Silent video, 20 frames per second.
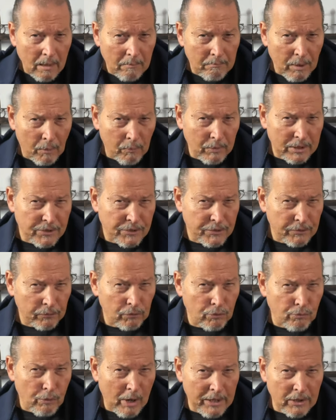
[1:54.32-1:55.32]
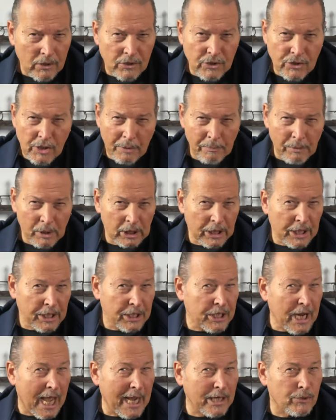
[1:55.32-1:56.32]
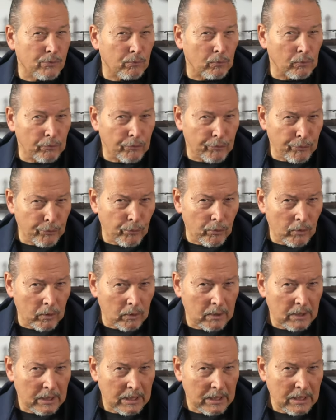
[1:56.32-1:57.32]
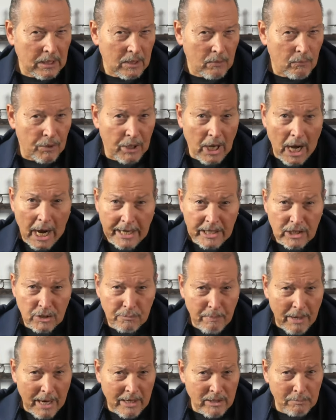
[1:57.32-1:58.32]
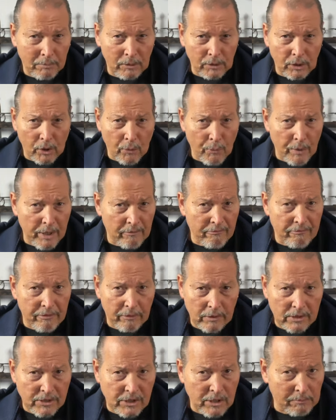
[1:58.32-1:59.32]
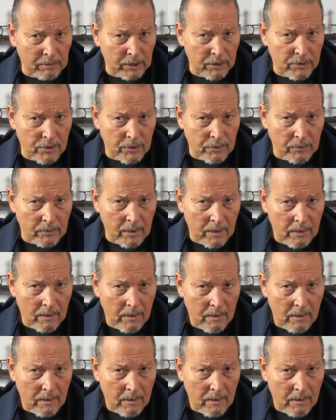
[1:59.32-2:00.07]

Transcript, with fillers: But we still try to simulate an actual duel with the highest possible degree of verisimilitude.